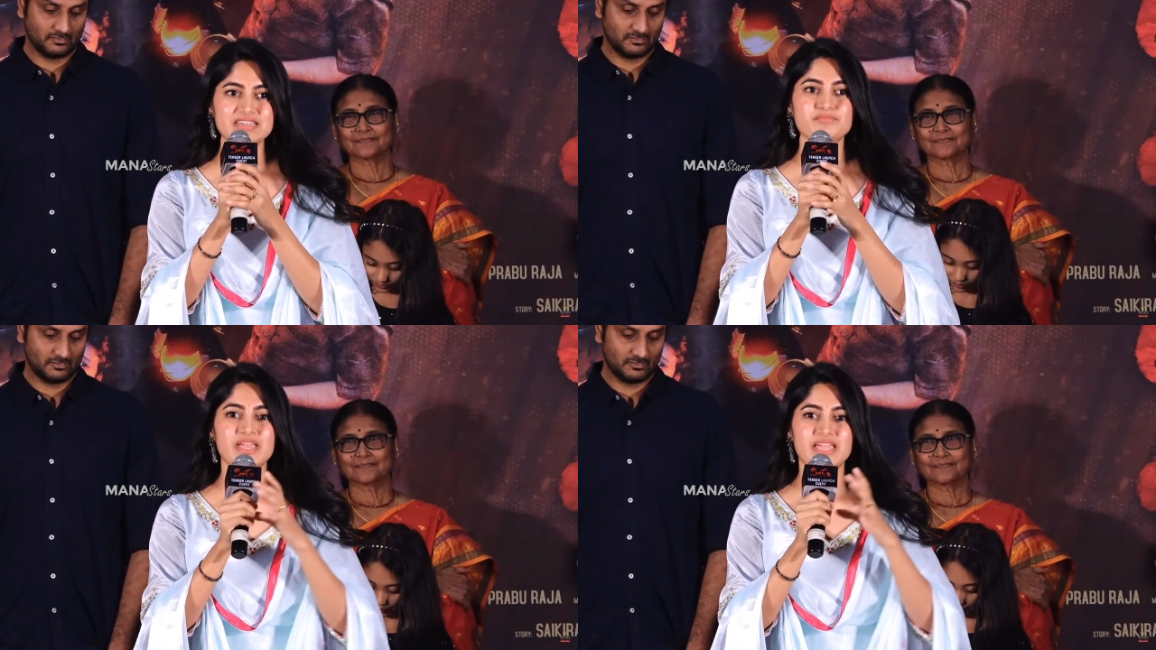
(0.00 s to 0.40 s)

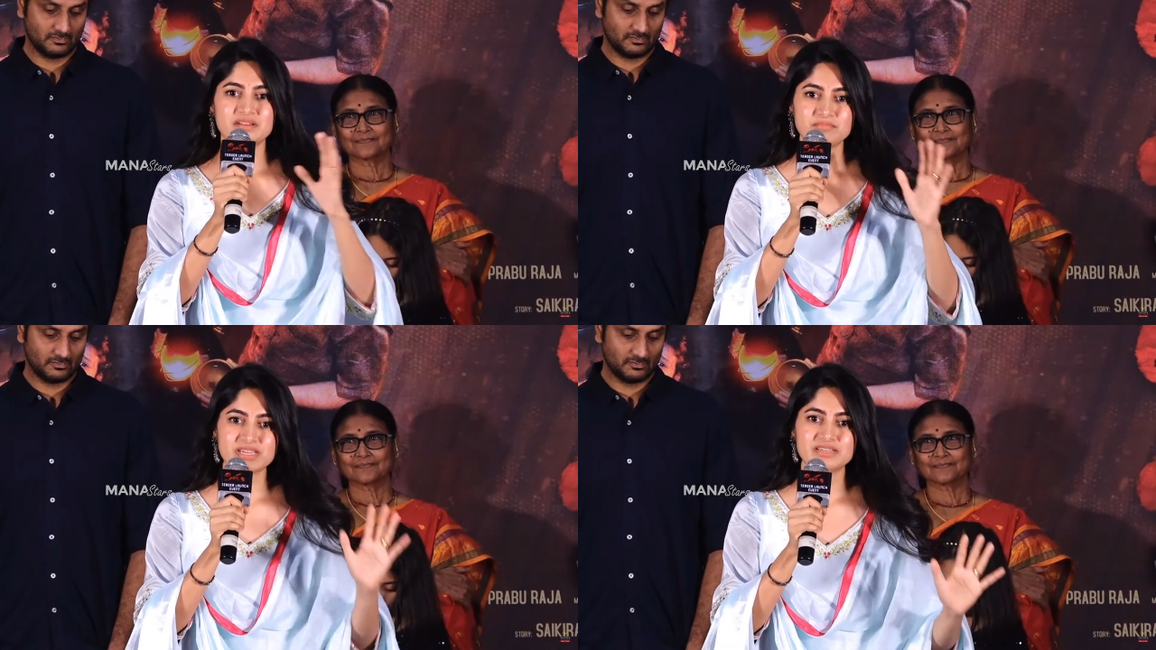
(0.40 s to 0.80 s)
Speaker 1: He
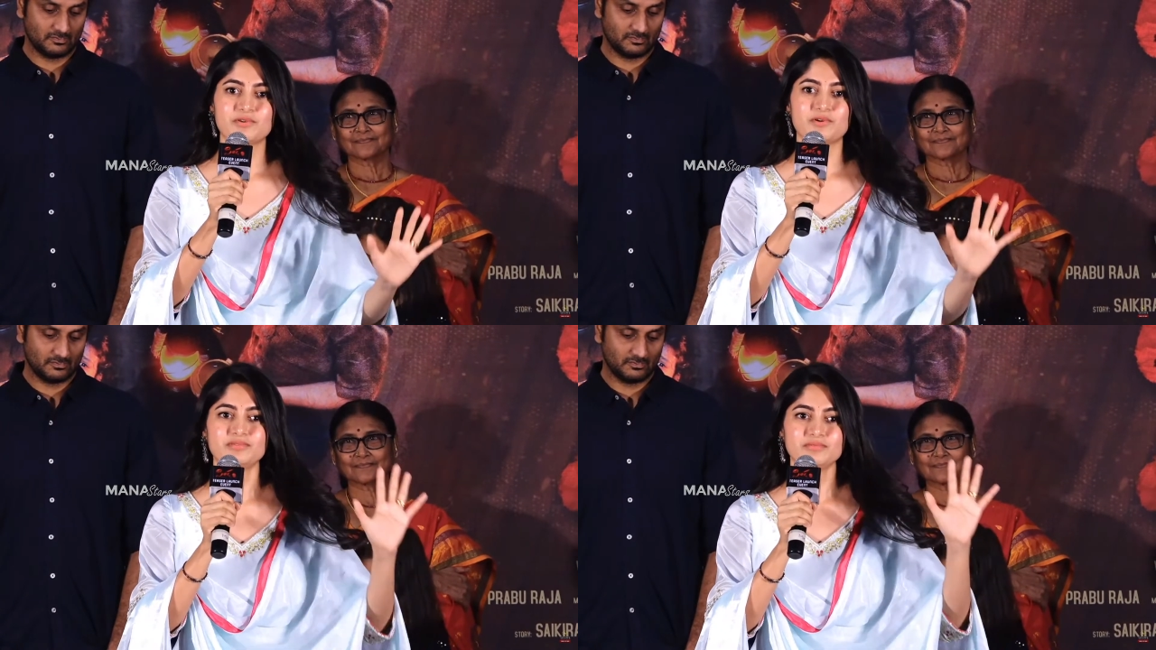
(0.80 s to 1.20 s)
made me,
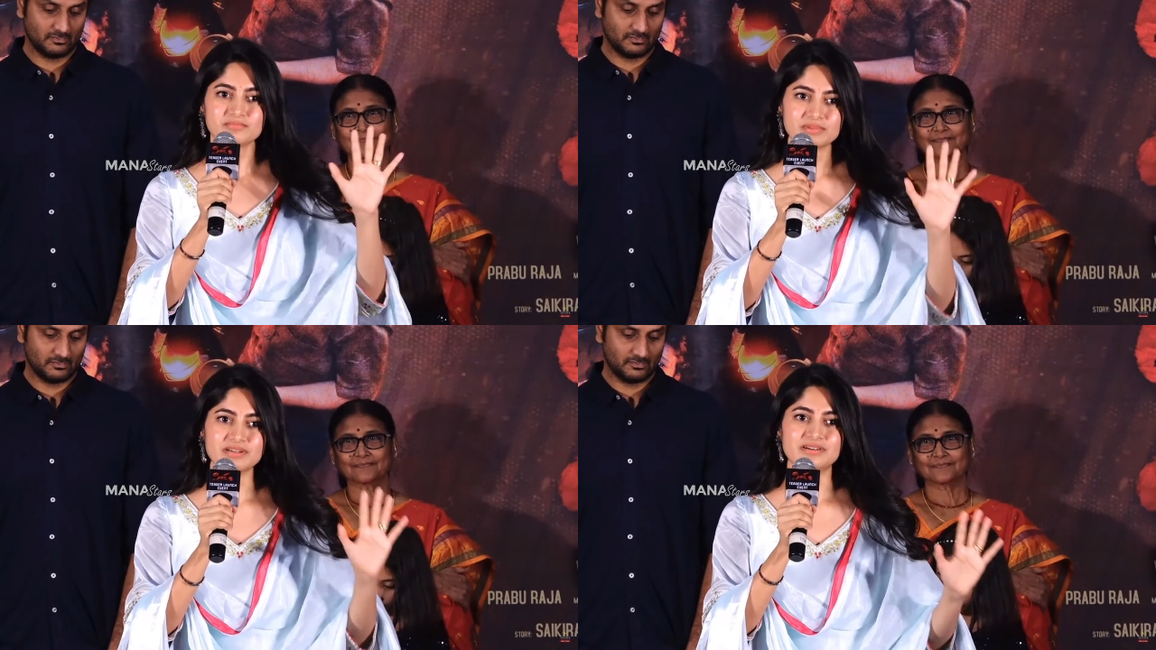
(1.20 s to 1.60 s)
you know,
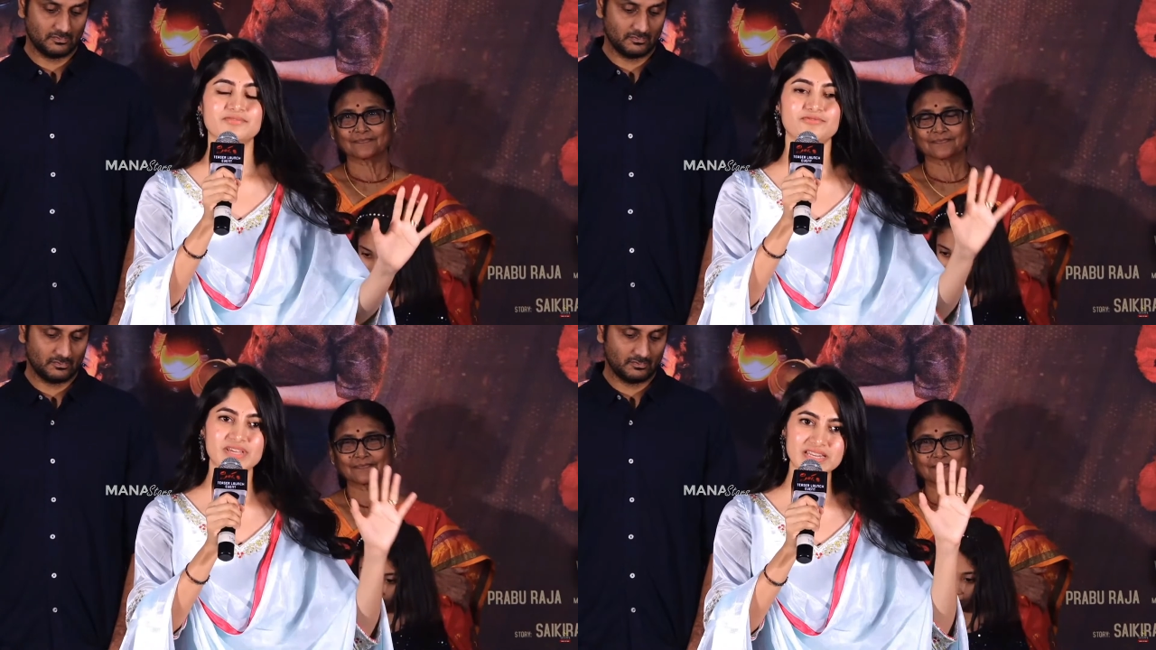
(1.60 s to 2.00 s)

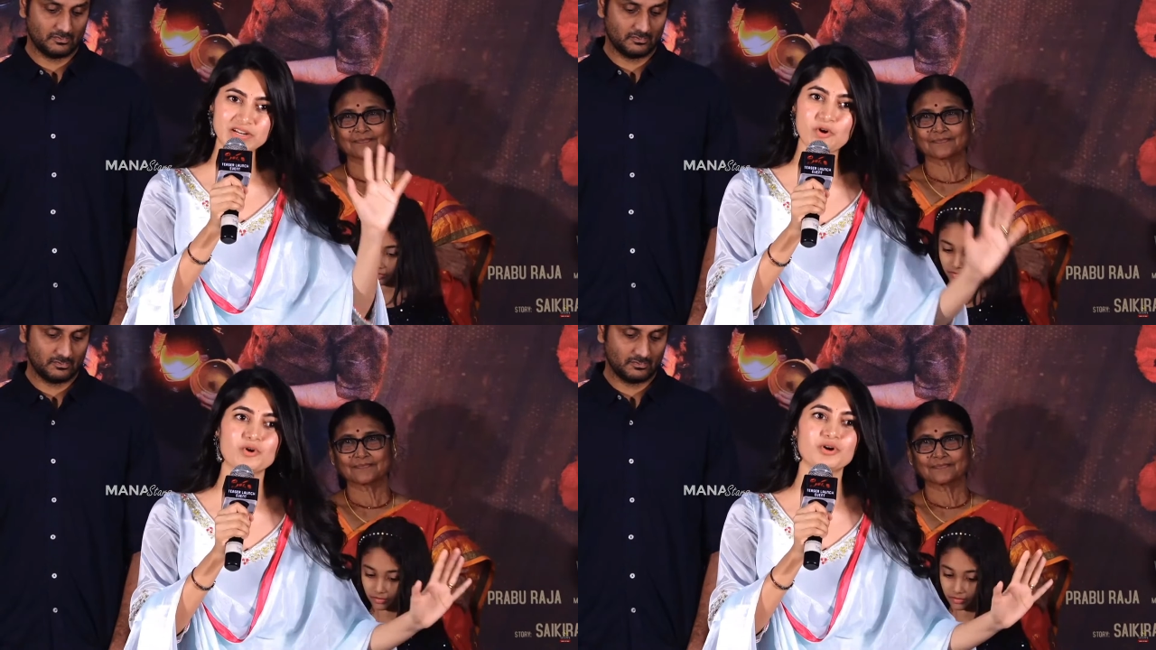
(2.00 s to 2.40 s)
feel
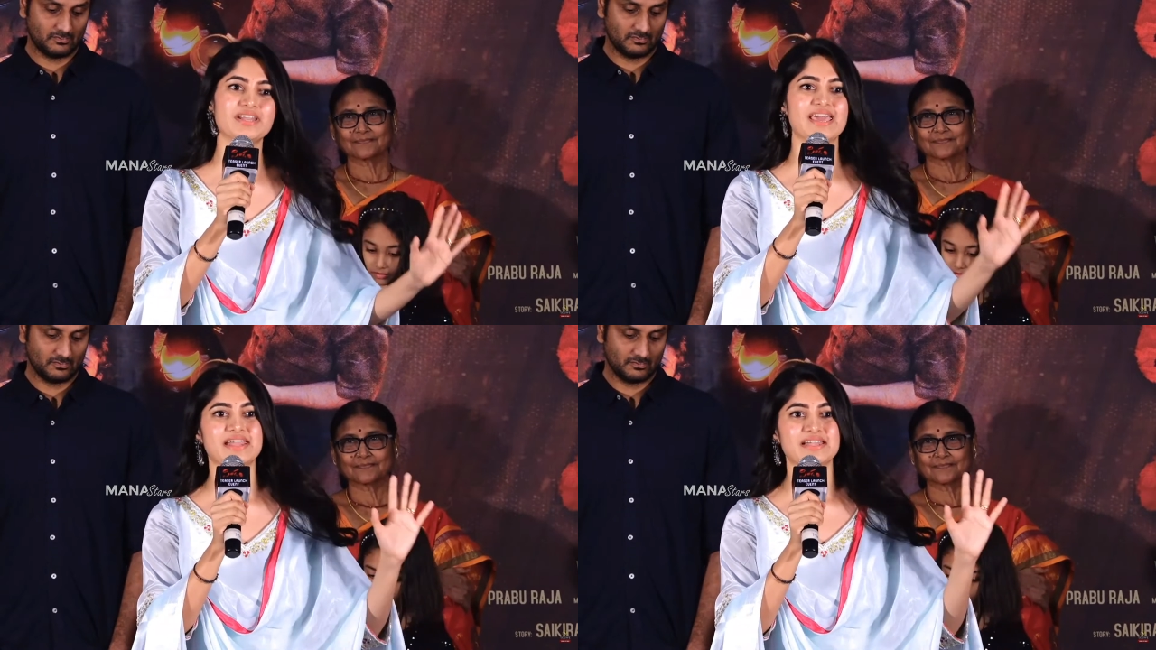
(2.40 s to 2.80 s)
good
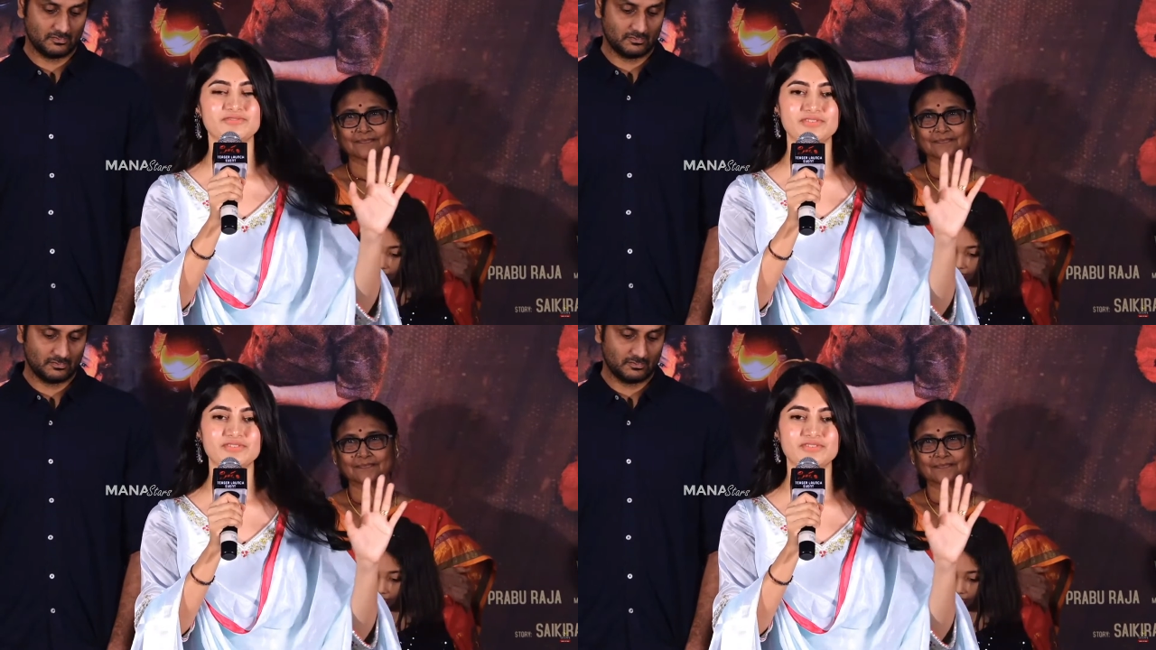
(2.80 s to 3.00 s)
and